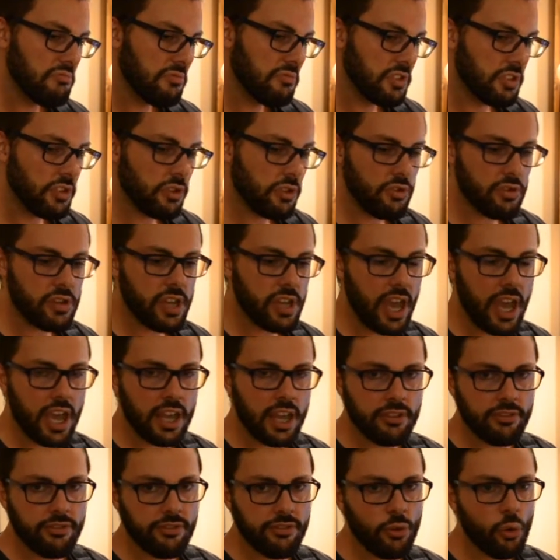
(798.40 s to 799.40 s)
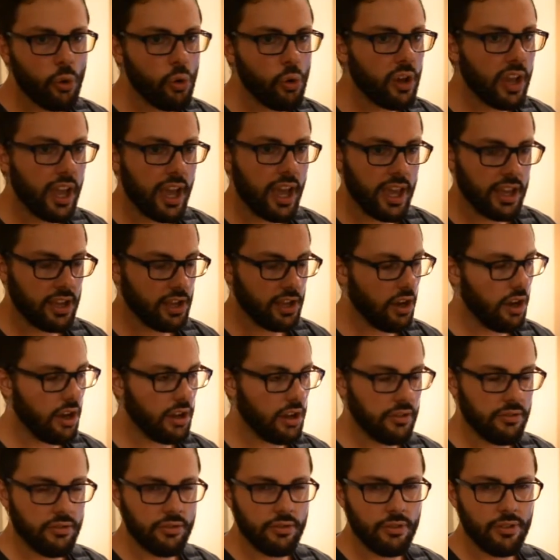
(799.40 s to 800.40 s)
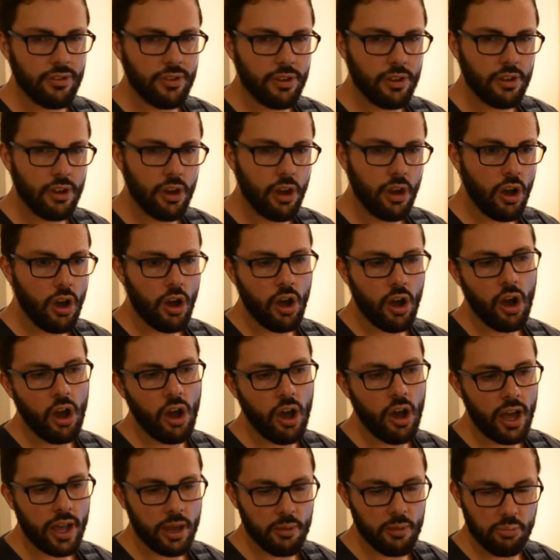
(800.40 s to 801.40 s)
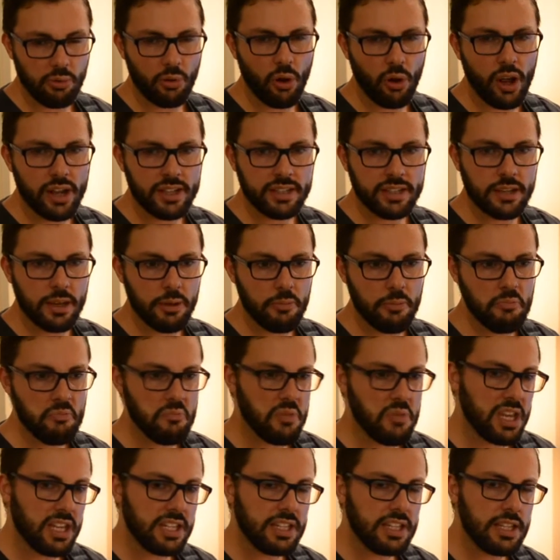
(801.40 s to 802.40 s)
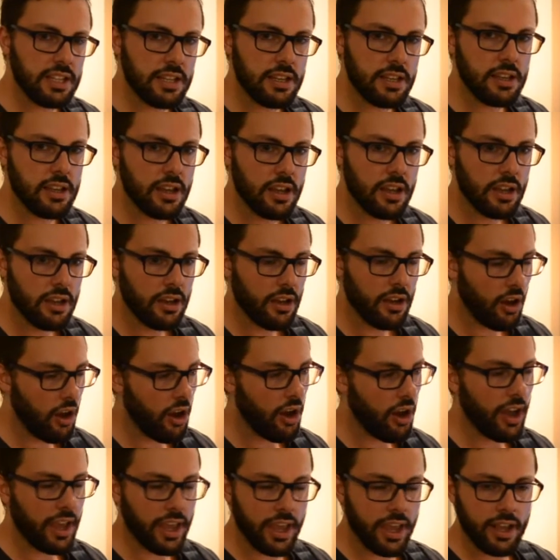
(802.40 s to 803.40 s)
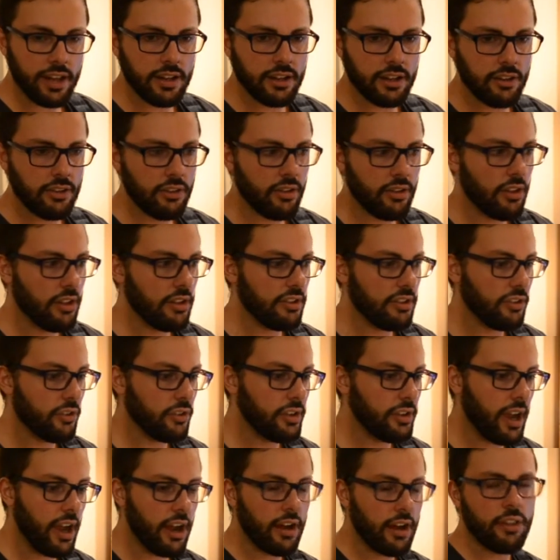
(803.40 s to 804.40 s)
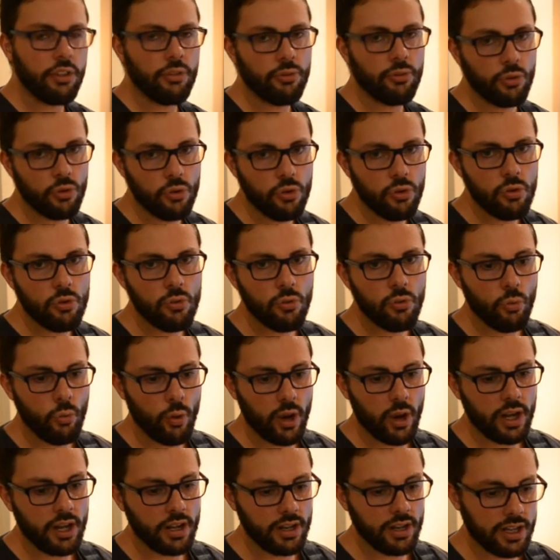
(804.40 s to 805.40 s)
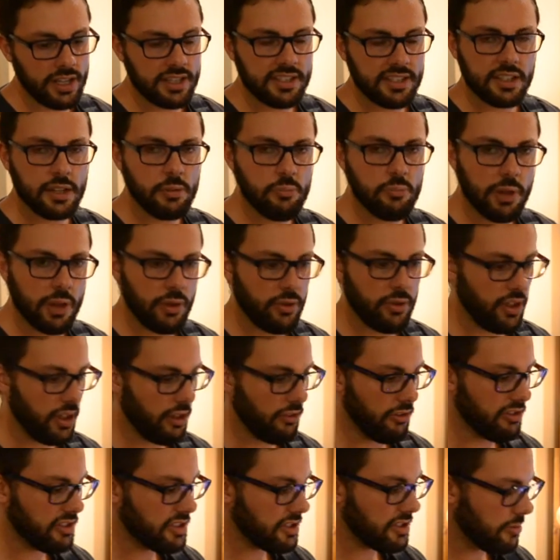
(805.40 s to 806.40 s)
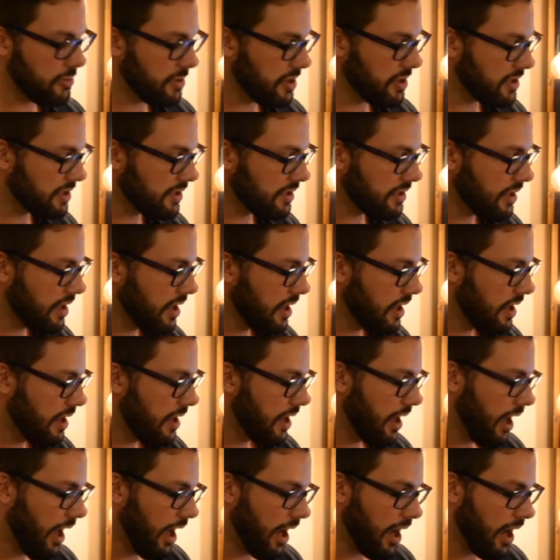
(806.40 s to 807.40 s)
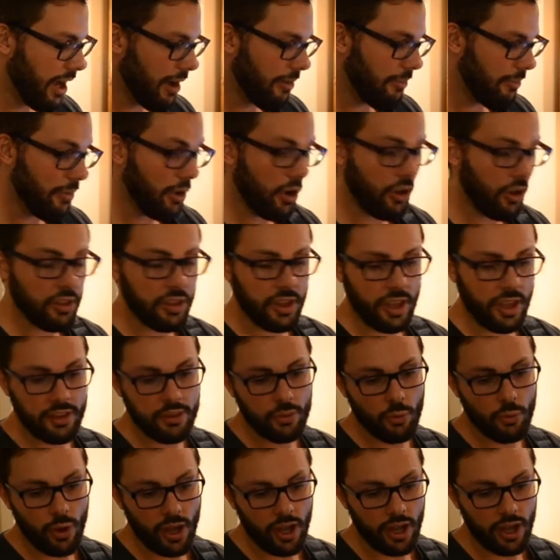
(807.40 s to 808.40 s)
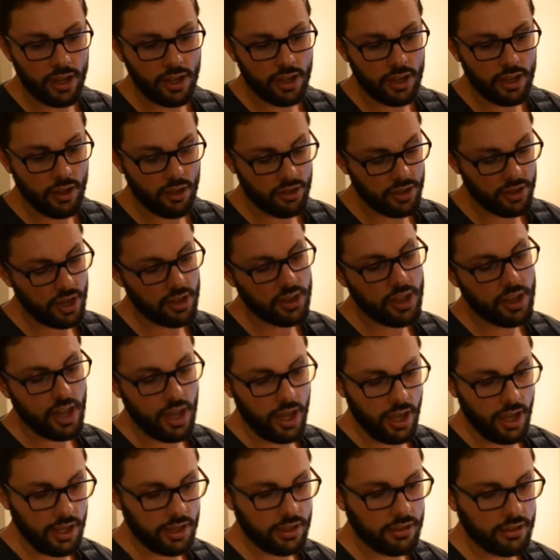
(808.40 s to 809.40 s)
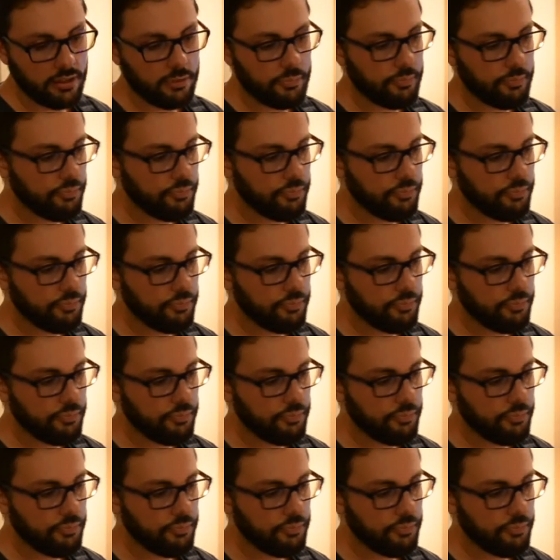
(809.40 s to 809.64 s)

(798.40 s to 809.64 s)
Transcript: to 4K kind of higher, brighter, meaty high end to cut through when it needs to compete with other instruments. On the other hand,